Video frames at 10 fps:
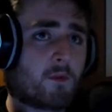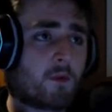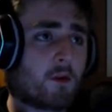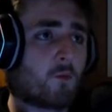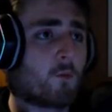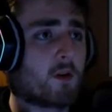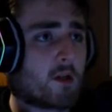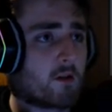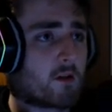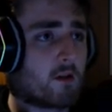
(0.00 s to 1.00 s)
Oh, why?
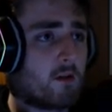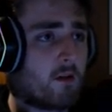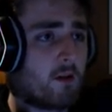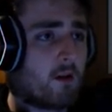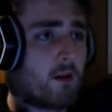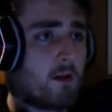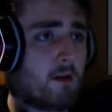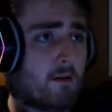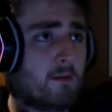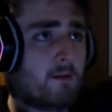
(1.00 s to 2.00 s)
Okay.
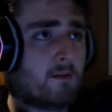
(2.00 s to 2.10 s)
Ugh!